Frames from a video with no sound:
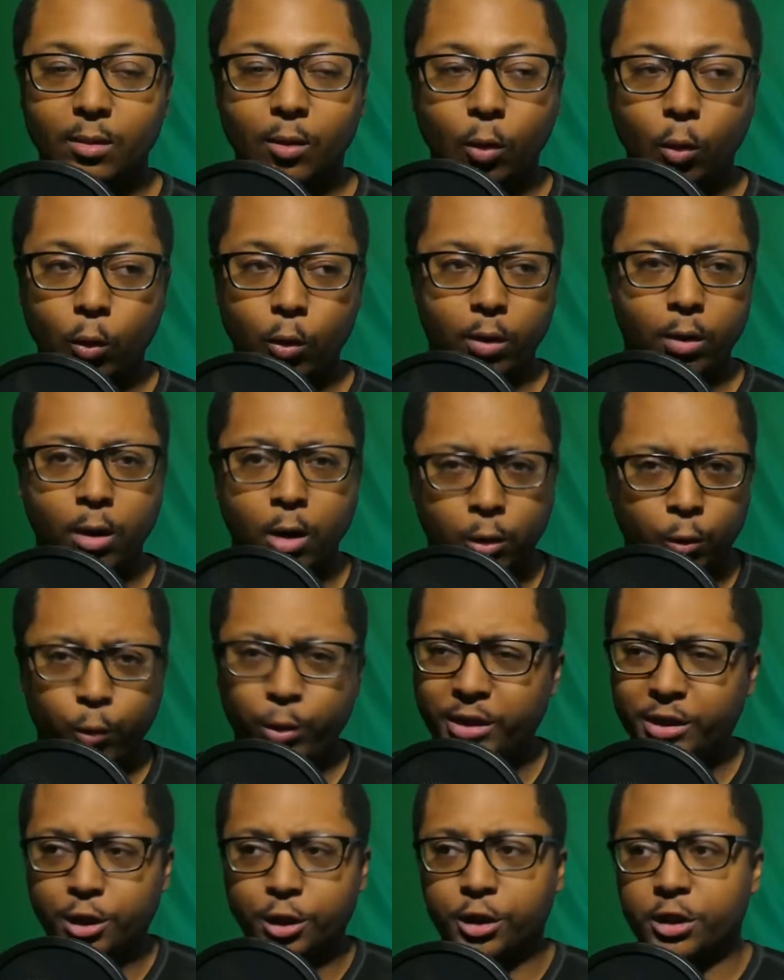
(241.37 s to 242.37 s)
Or are
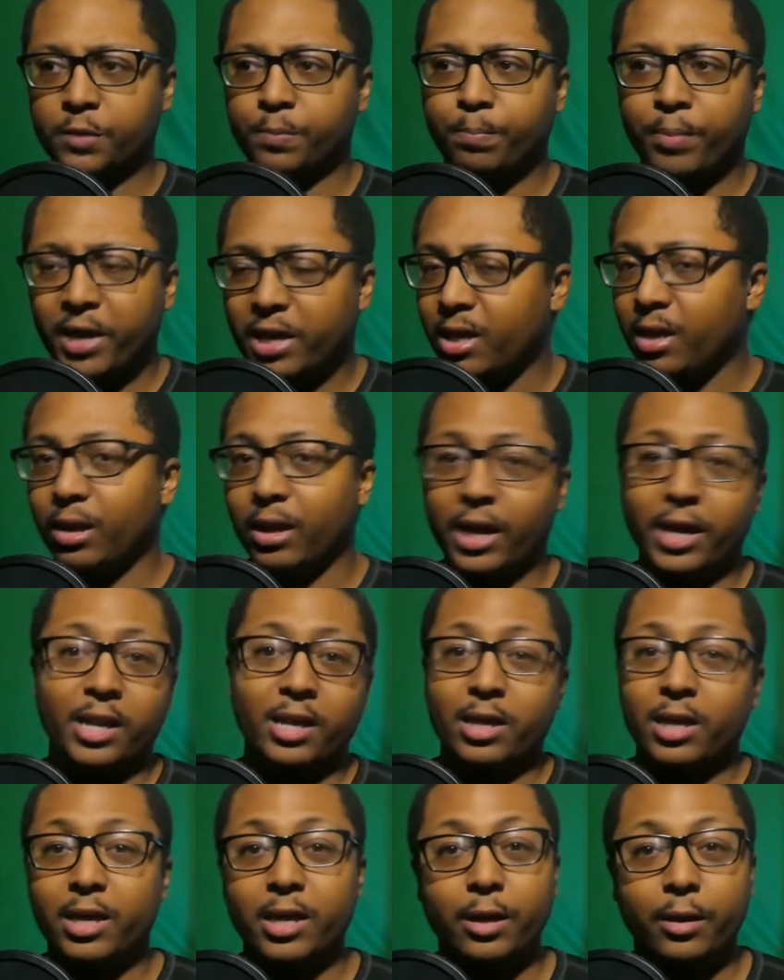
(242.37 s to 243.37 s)
we just
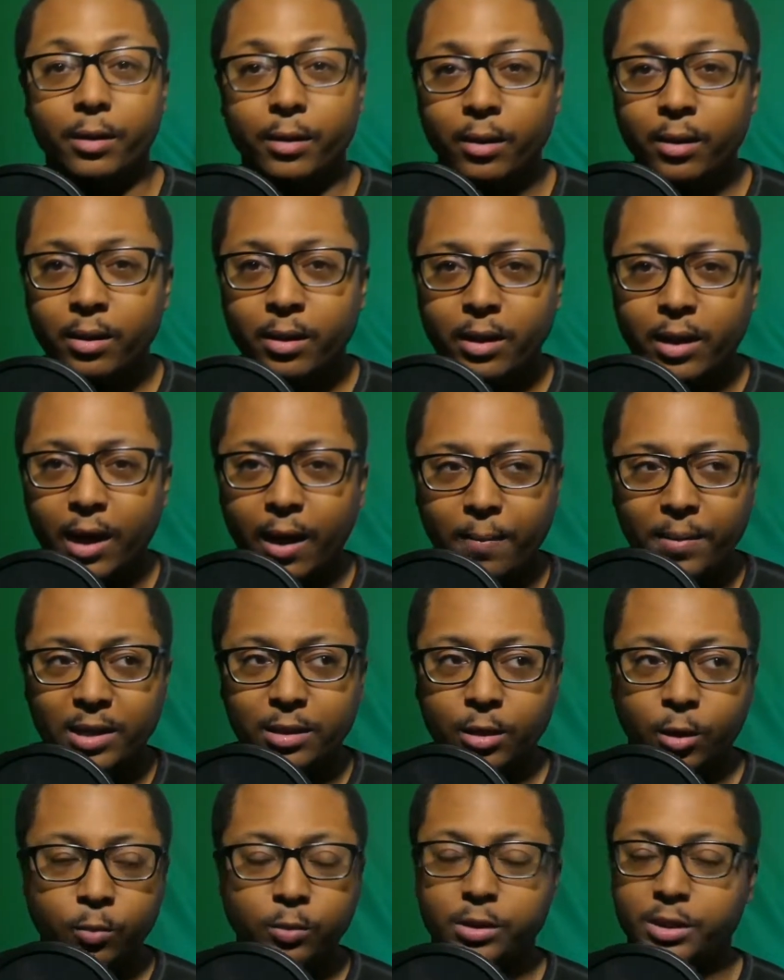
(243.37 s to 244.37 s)
speculating here? I mean,
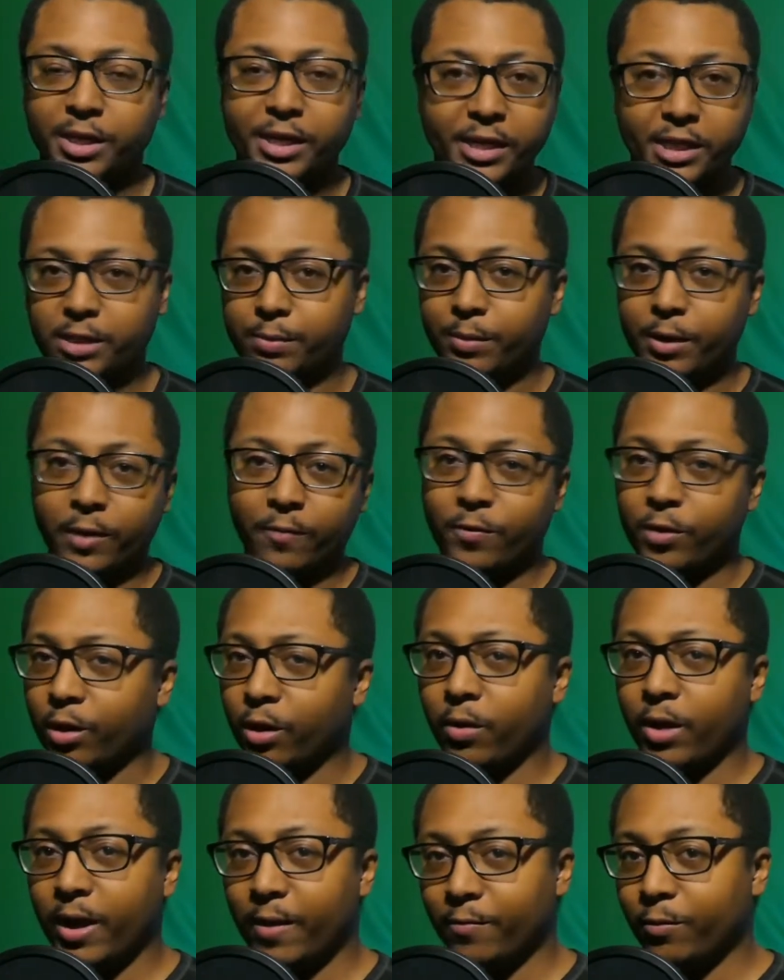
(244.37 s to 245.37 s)
don't tease me if you
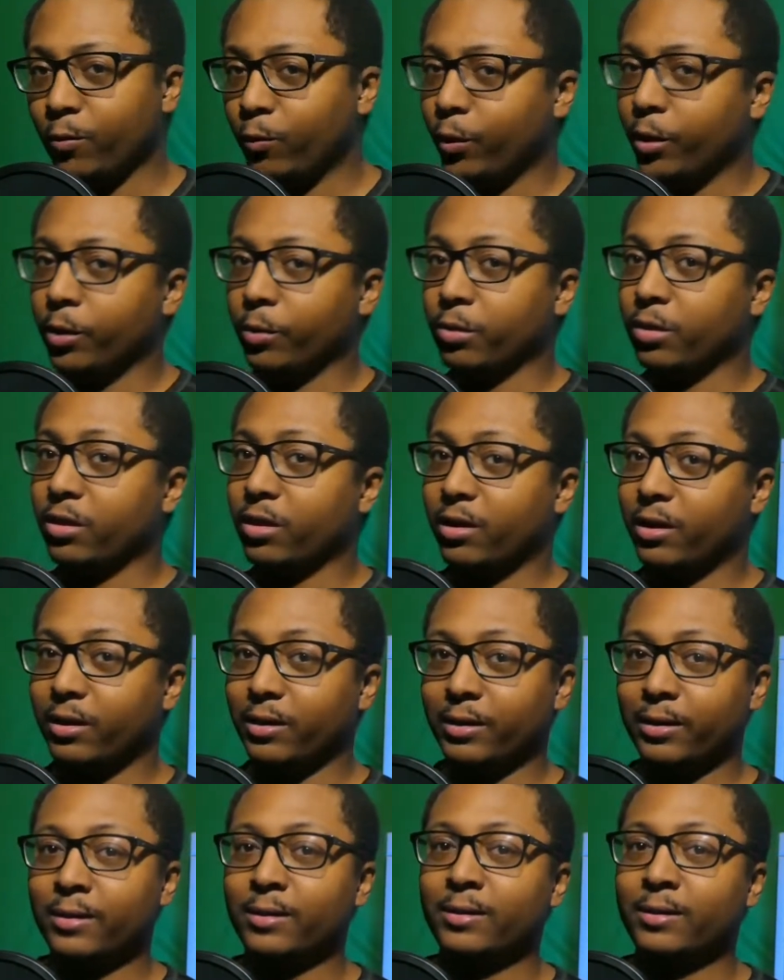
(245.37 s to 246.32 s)
don't have the real thing.